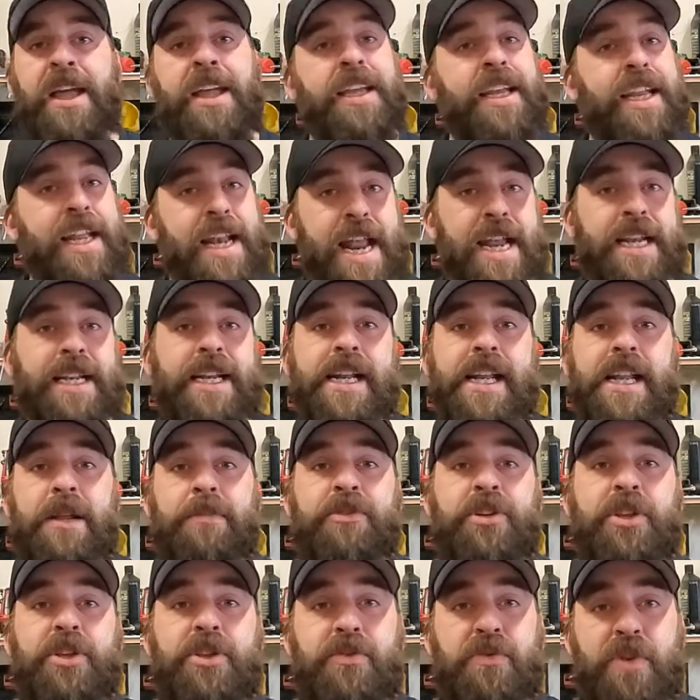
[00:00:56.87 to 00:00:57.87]
connecting them
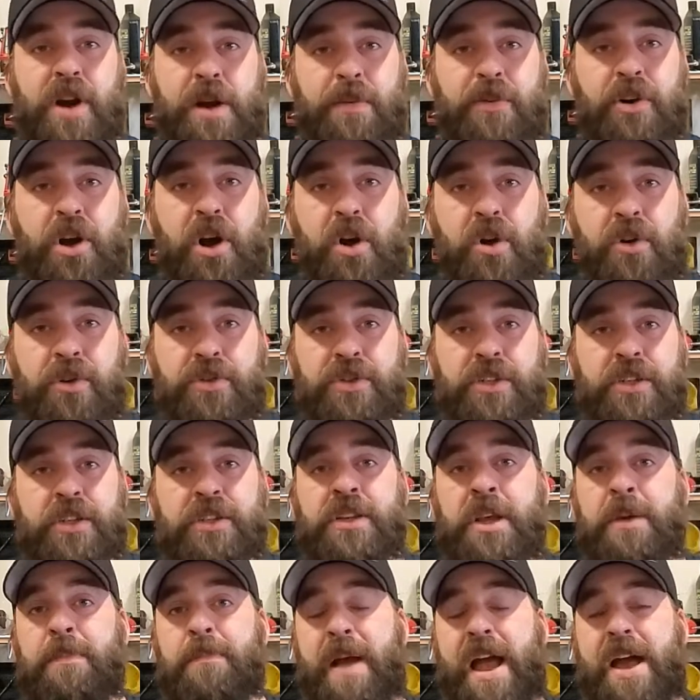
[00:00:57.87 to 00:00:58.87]
to the rubber
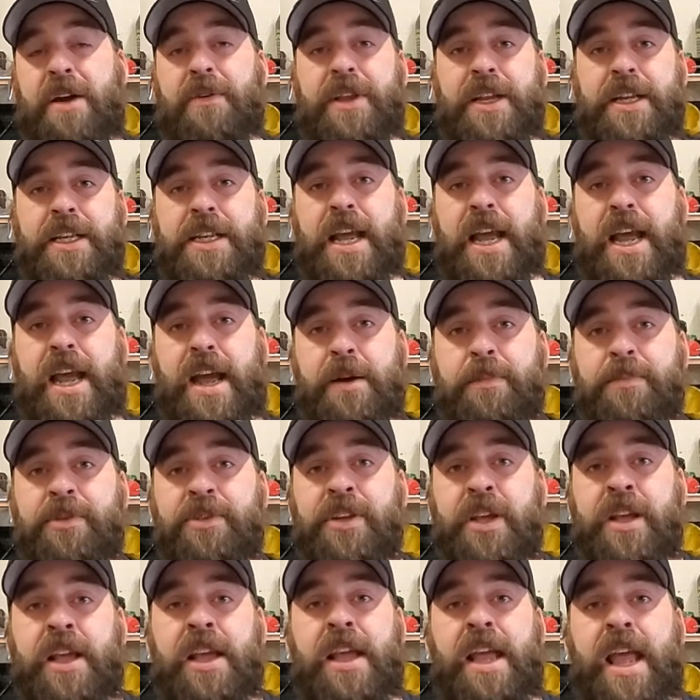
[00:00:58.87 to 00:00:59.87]
hoses, mounting
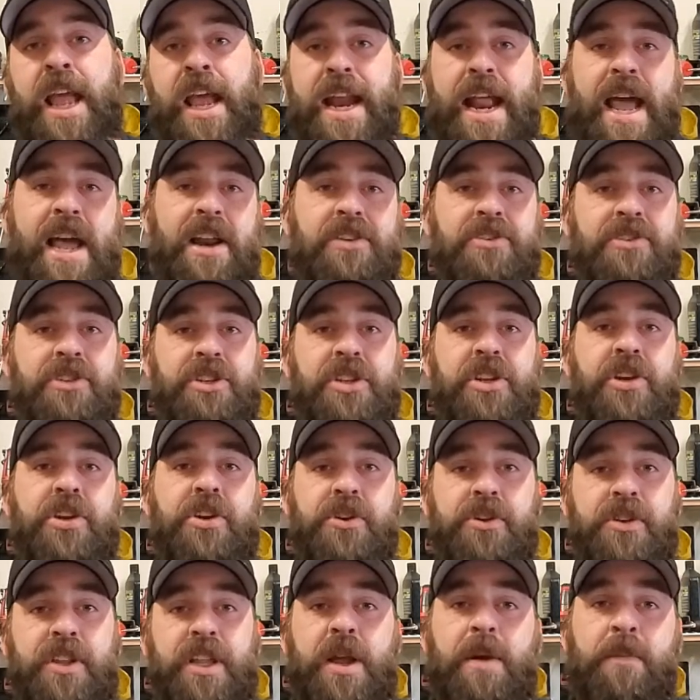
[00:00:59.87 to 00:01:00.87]
tabs, and how to
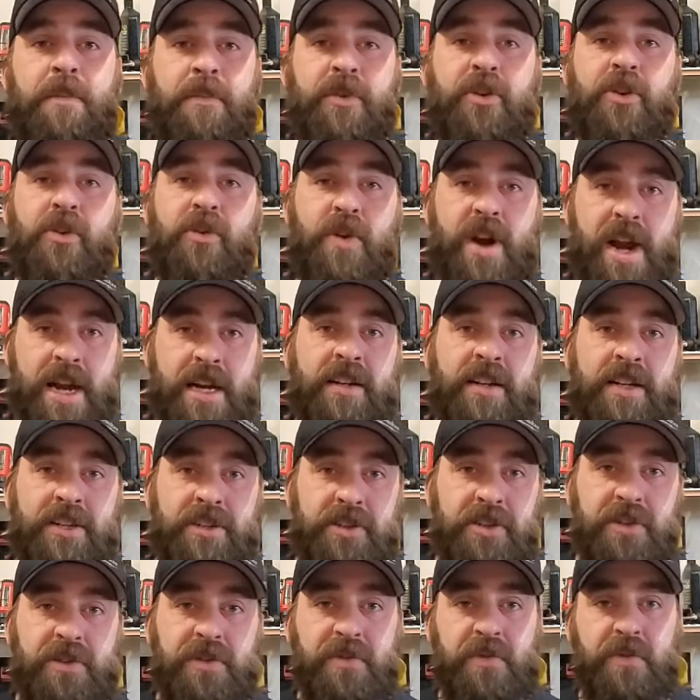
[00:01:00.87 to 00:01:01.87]
secure them correctly
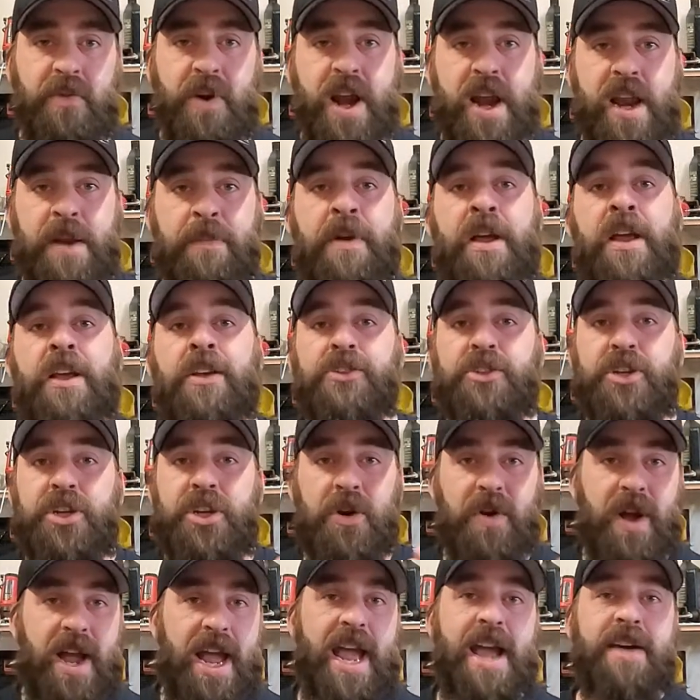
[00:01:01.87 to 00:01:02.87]
to the frame so you
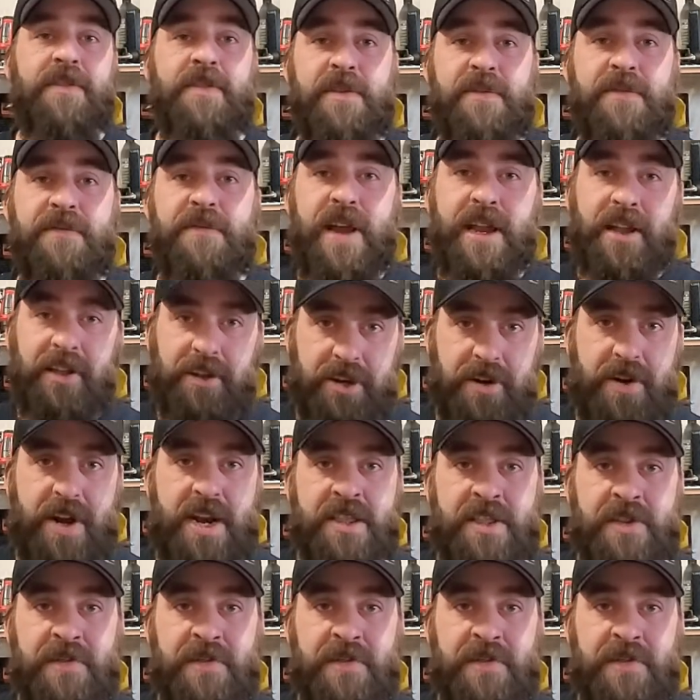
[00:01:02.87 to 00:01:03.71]
don't have a failure in the